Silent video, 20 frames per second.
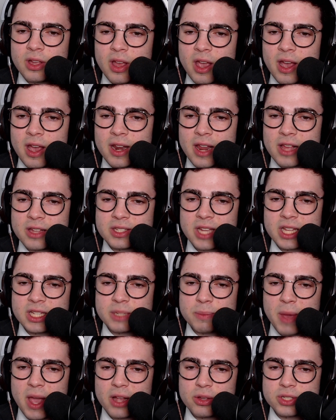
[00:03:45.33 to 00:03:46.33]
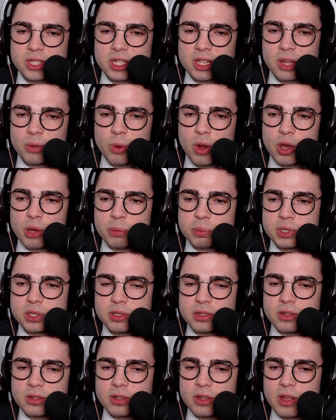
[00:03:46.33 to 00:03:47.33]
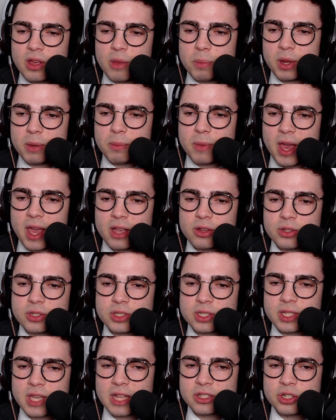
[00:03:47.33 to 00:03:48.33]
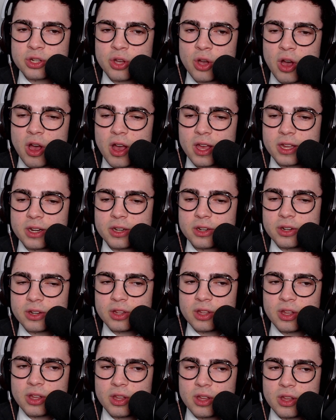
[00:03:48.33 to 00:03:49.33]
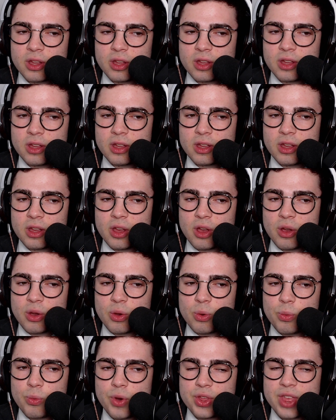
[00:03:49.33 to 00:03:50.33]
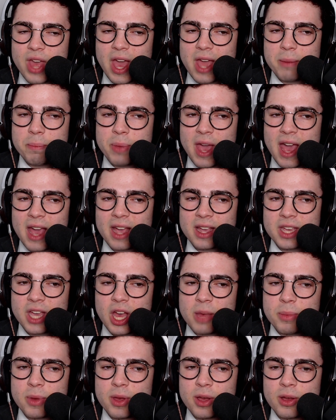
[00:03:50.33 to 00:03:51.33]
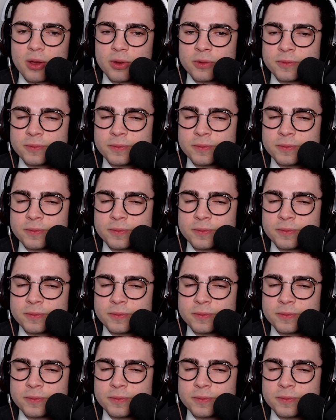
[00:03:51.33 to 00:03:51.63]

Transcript: And now sends Michaels in the ropes. But Michaels gets caught with that back elbow.